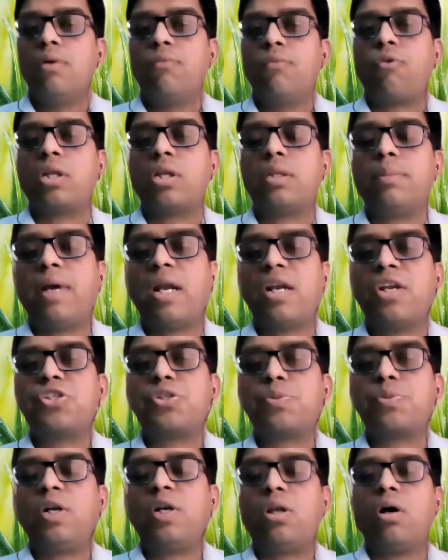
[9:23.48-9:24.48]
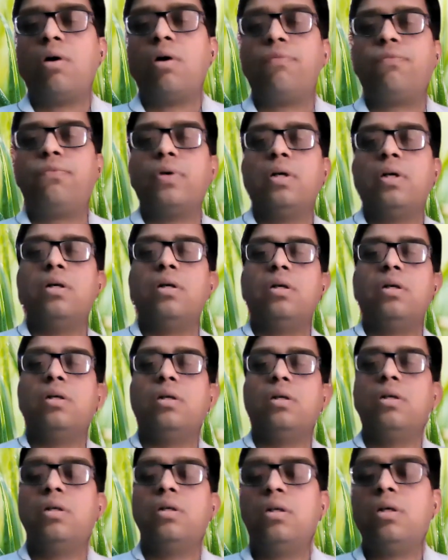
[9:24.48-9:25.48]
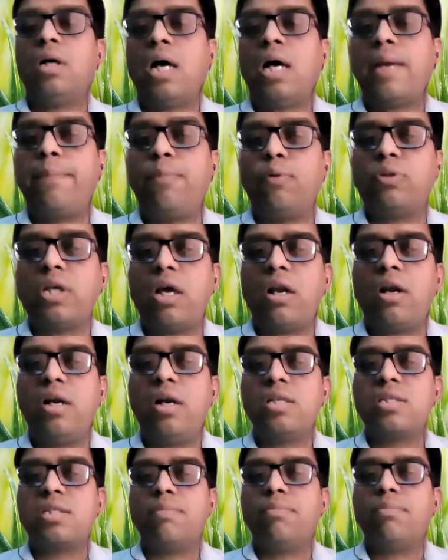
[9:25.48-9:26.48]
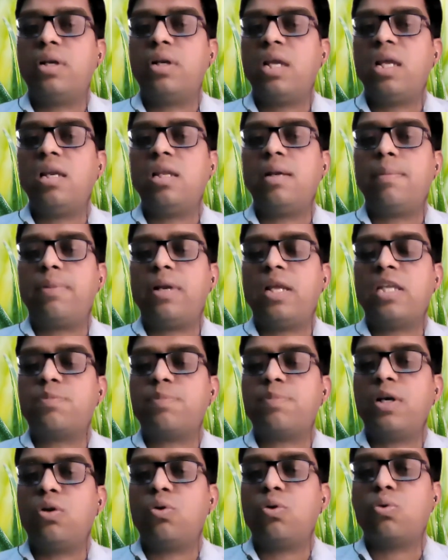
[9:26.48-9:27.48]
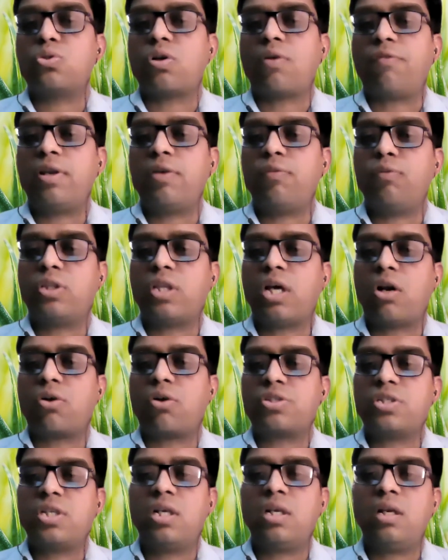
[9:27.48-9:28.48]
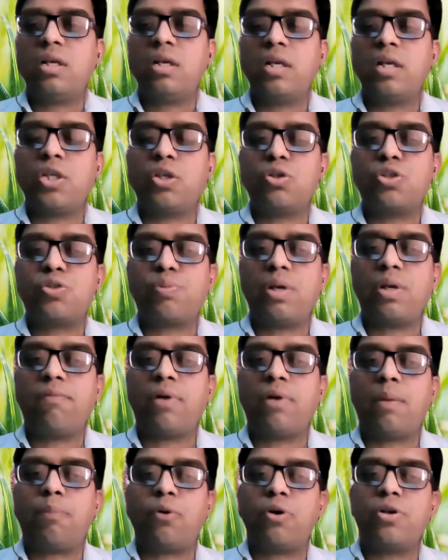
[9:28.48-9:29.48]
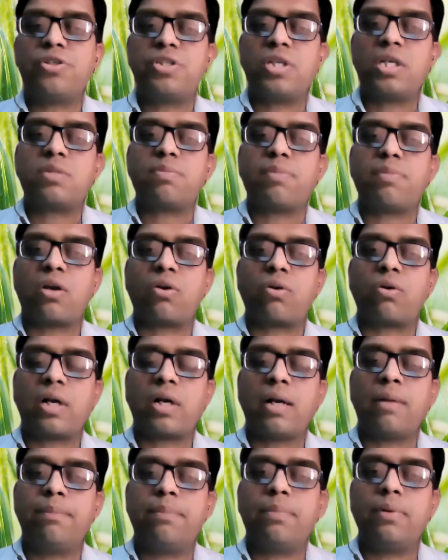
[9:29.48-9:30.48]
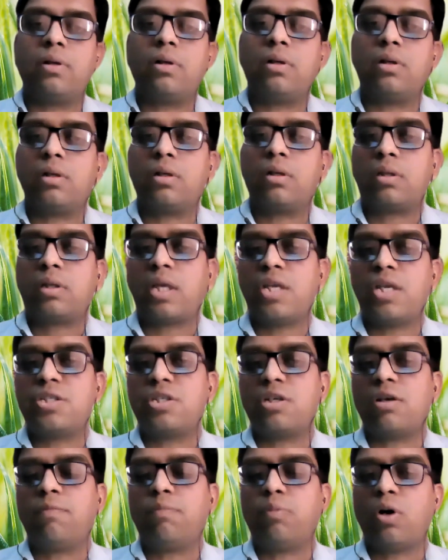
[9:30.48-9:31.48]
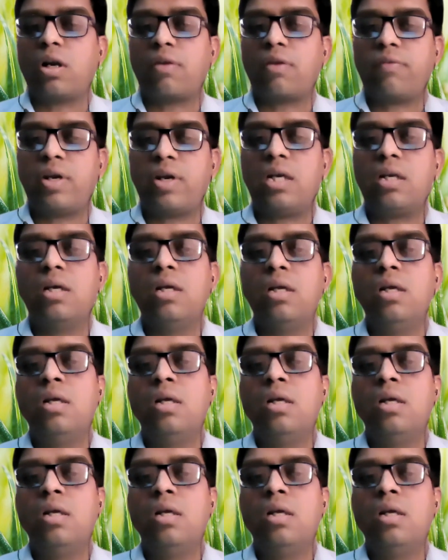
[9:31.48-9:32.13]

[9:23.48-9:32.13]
For the management of hypothyroidism, daily replacement dose of levothyroxine, usually 1.6 microgram per kg of body weight.